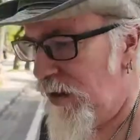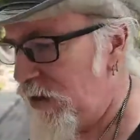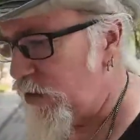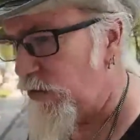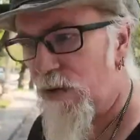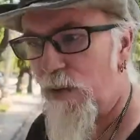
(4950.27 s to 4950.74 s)

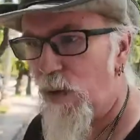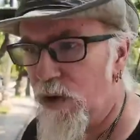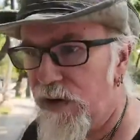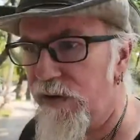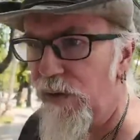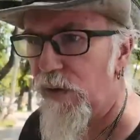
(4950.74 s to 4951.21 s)
the
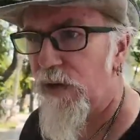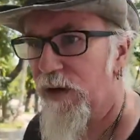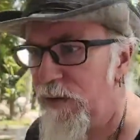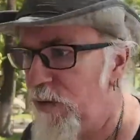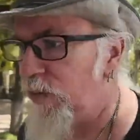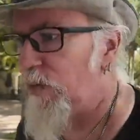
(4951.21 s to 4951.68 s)
rewards for it
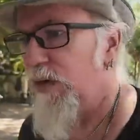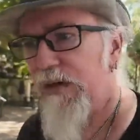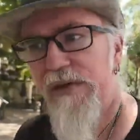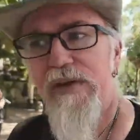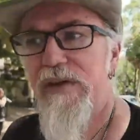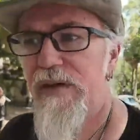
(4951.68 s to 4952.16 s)

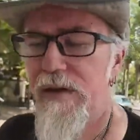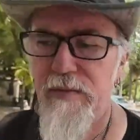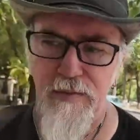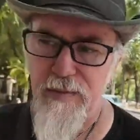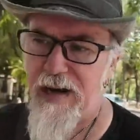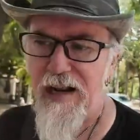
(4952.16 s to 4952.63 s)
was
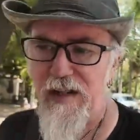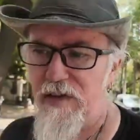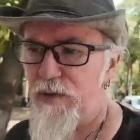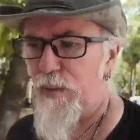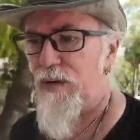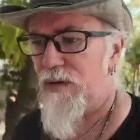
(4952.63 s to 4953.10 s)

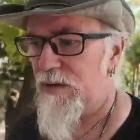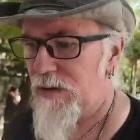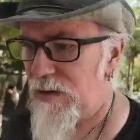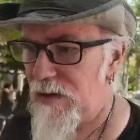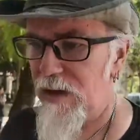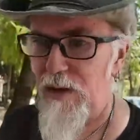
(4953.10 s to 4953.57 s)
negligible
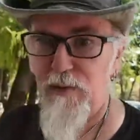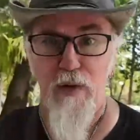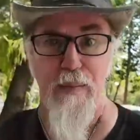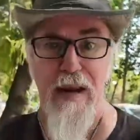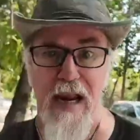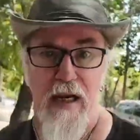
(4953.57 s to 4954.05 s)
for
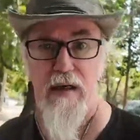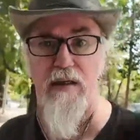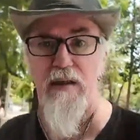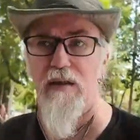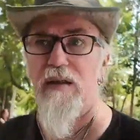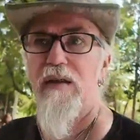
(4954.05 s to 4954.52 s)
me.
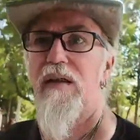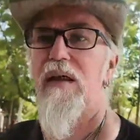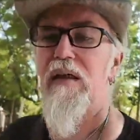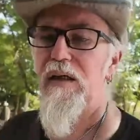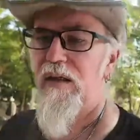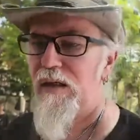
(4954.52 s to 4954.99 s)

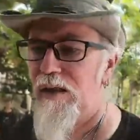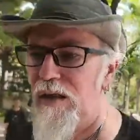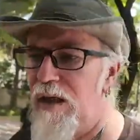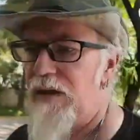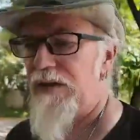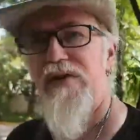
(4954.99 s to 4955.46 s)

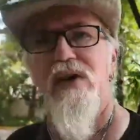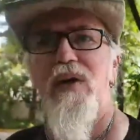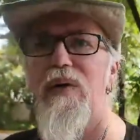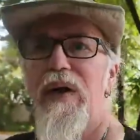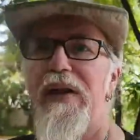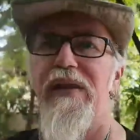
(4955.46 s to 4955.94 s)

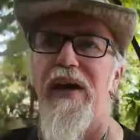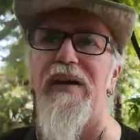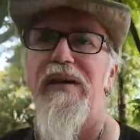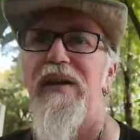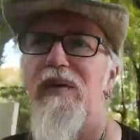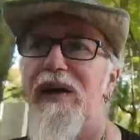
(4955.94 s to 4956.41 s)
So I thought,
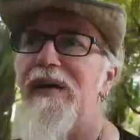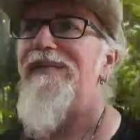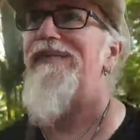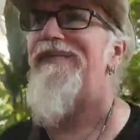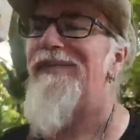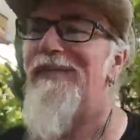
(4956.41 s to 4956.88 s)
you know what?
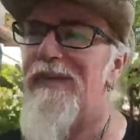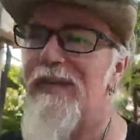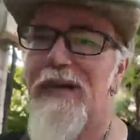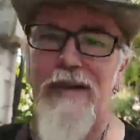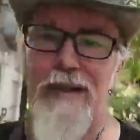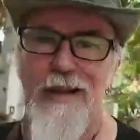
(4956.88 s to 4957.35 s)

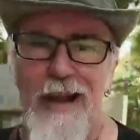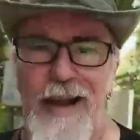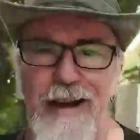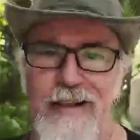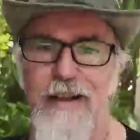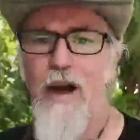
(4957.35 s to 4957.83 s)
I
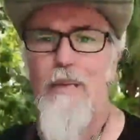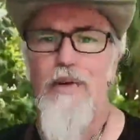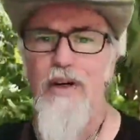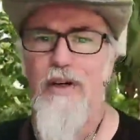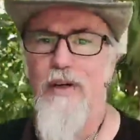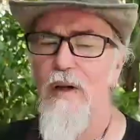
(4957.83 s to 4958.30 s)
got the
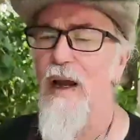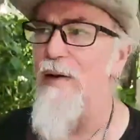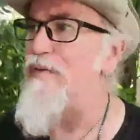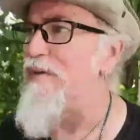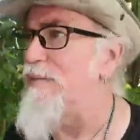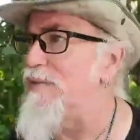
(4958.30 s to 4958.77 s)
option to do live
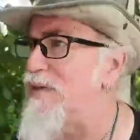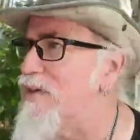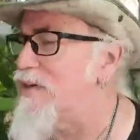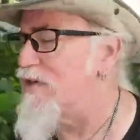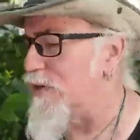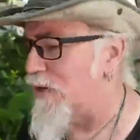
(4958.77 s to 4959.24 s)
streams. Let's
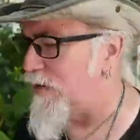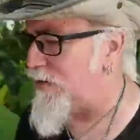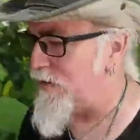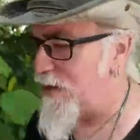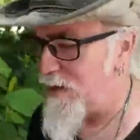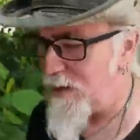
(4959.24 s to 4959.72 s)
just do
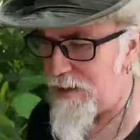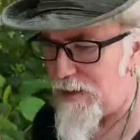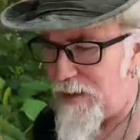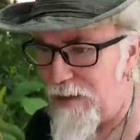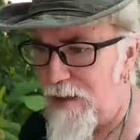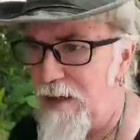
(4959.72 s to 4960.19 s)
those
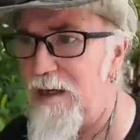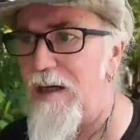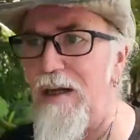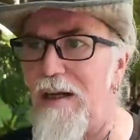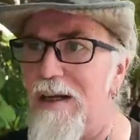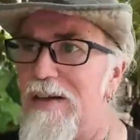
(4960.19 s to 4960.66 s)

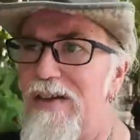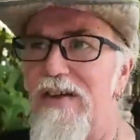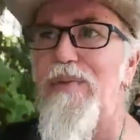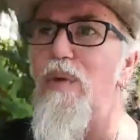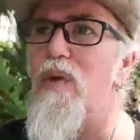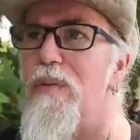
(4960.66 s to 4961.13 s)
because
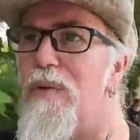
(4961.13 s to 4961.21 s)
that's more